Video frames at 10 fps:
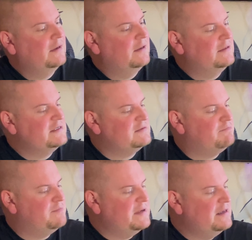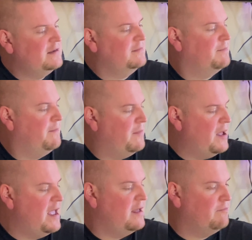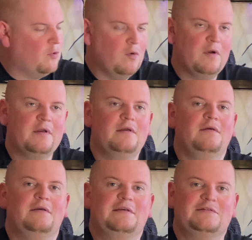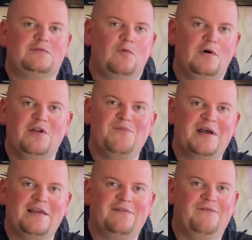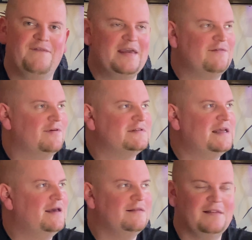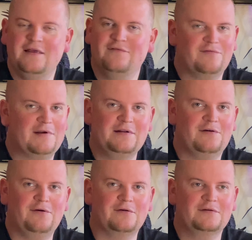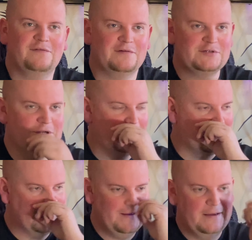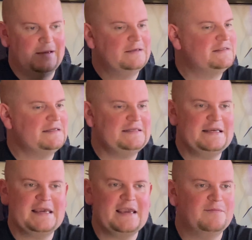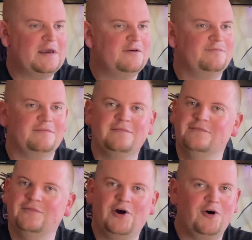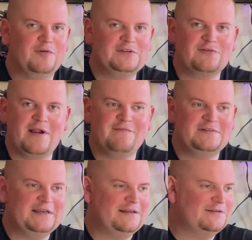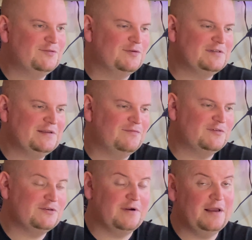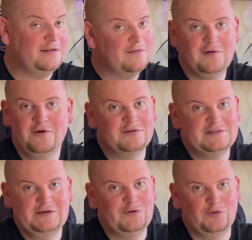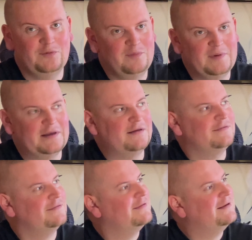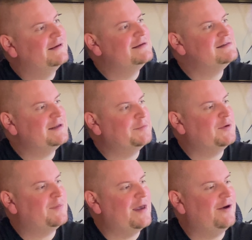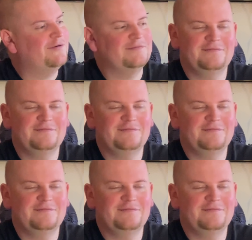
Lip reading: This big bad boy is one of my favorites. I love Red Hulk for sure. Since he came out, always gravitated towards him for sure. I love Hulk too, but something about